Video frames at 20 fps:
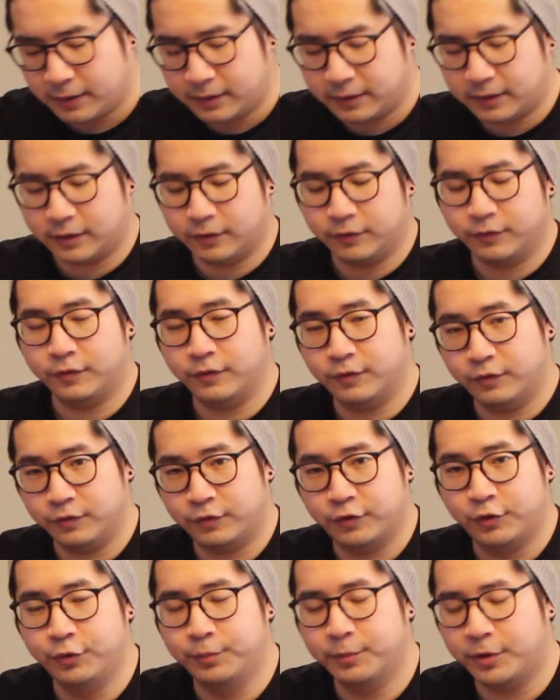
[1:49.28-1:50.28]
Now
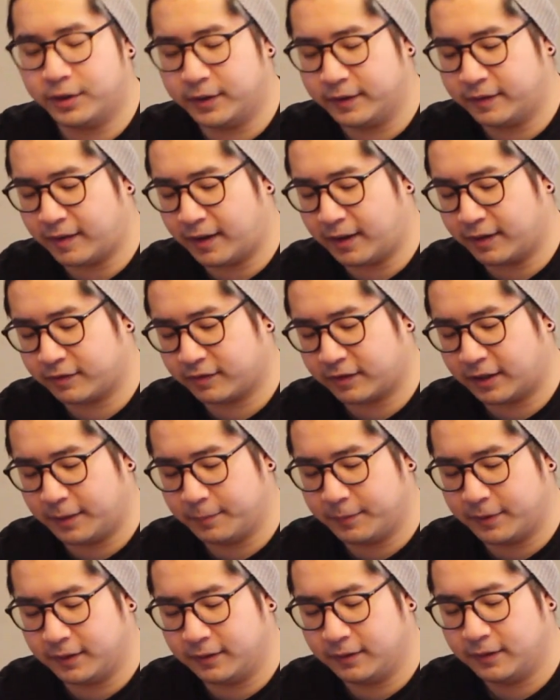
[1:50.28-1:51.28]
2 more attacks
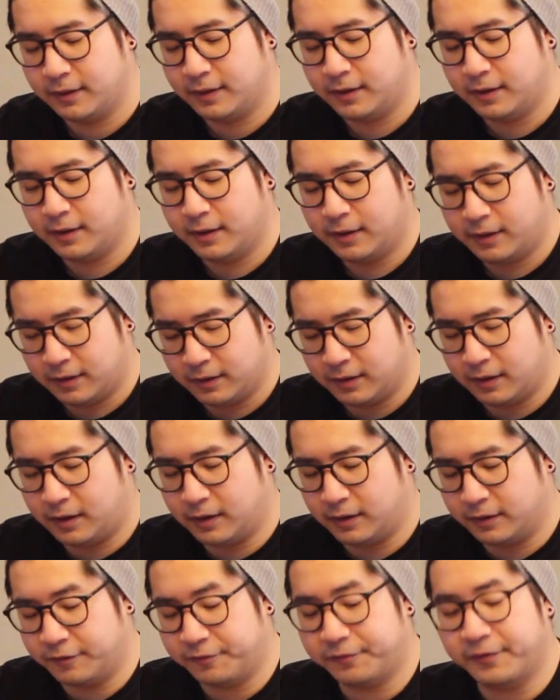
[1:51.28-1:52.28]
came in.
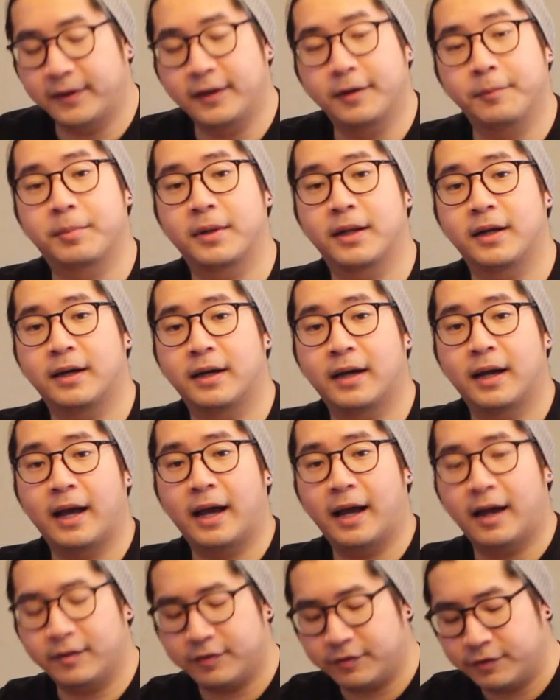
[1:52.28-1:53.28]
Defending player
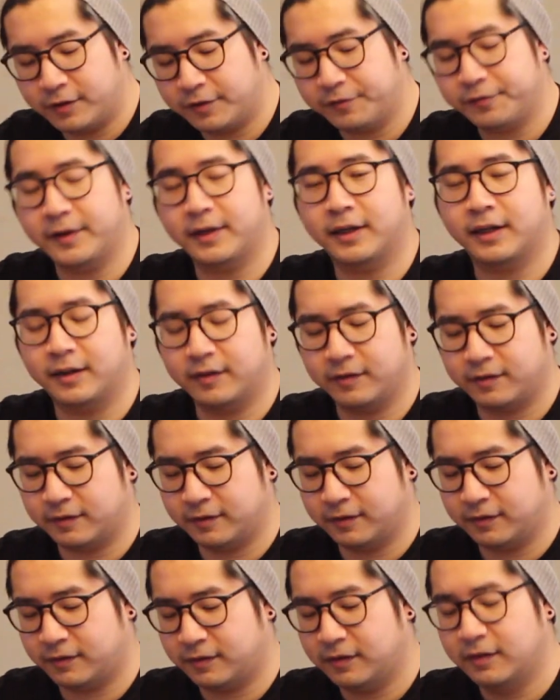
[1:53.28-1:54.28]
has to defend against
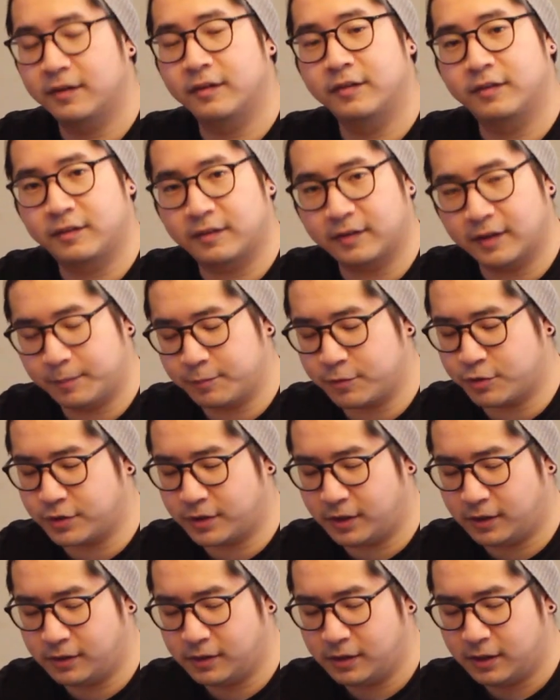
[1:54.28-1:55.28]
this, same
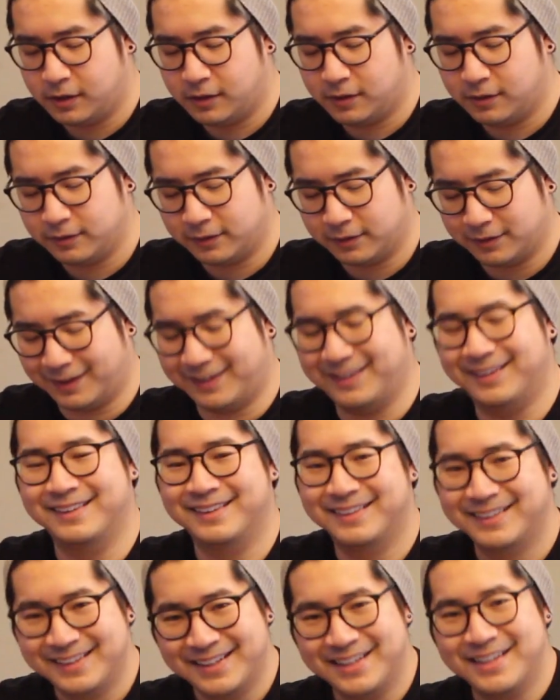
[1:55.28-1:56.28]
drill.
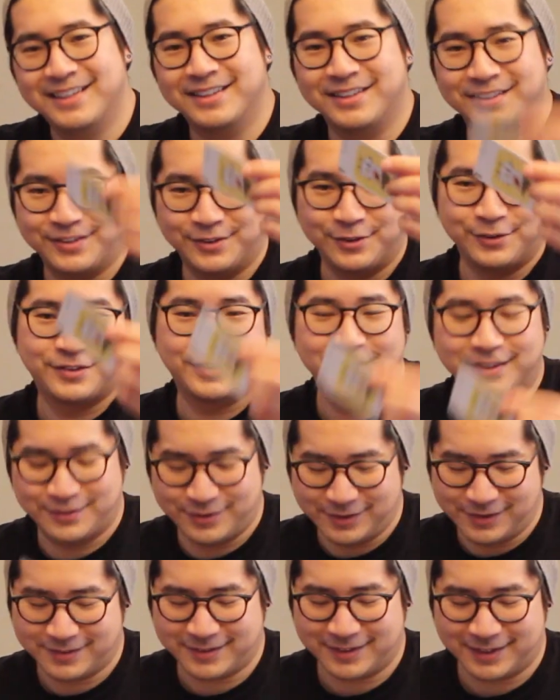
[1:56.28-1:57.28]
Use the
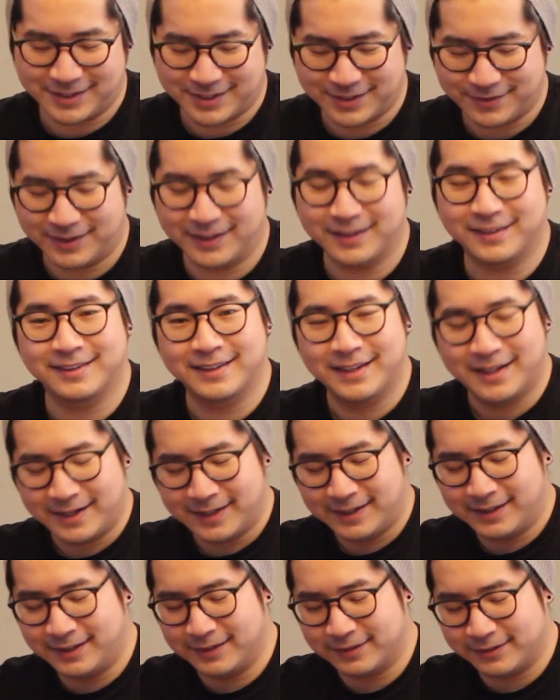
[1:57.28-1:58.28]
drill sergeant, right?
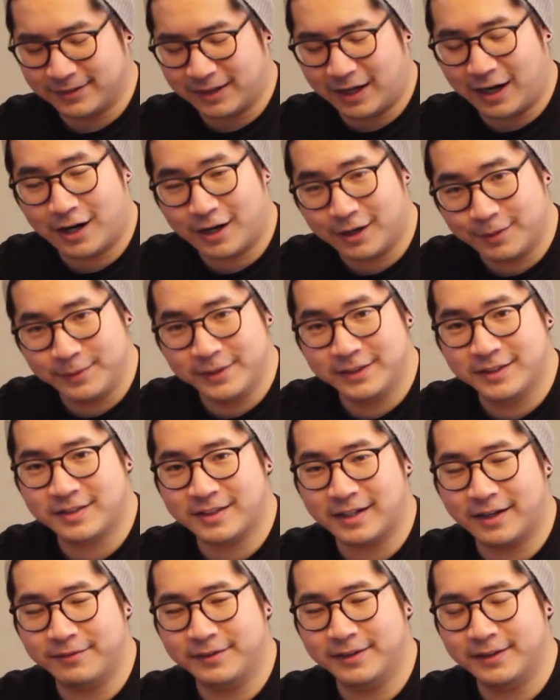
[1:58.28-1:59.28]
He has an army
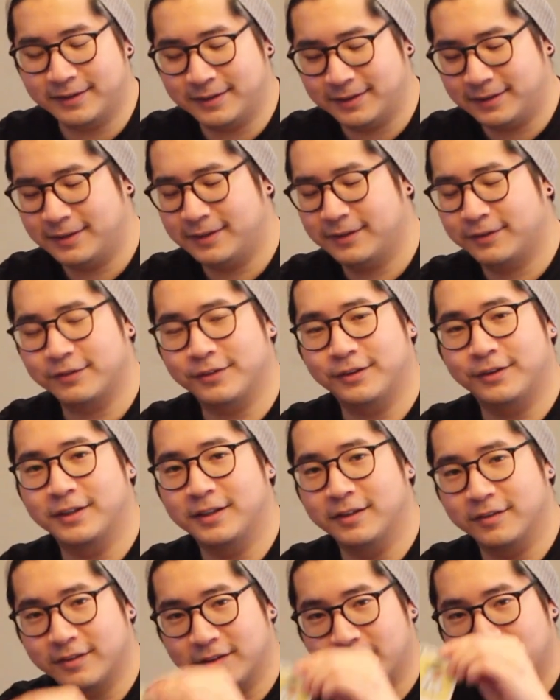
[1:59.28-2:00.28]
7, so
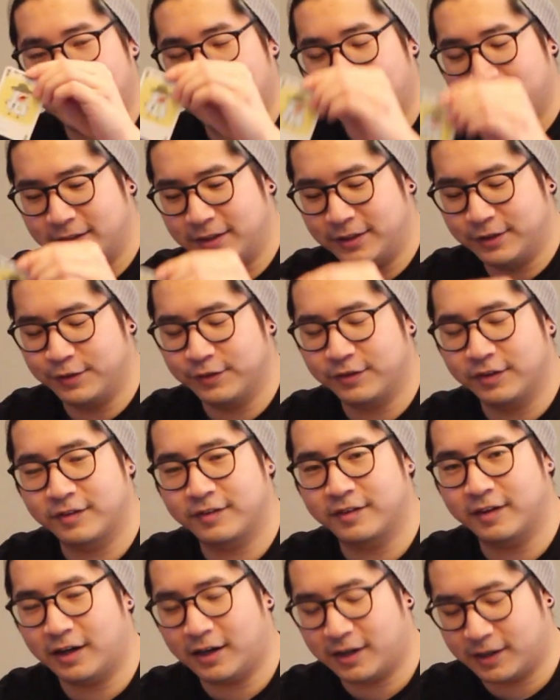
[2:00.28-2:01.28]
he
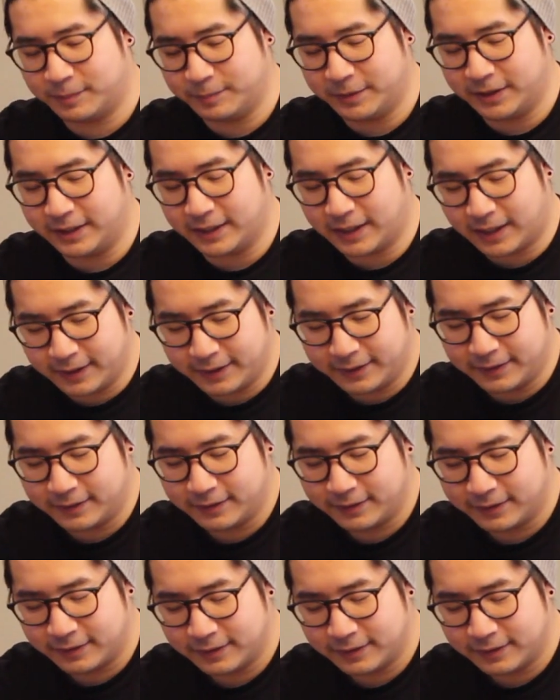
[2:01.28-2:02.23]
uses the army 9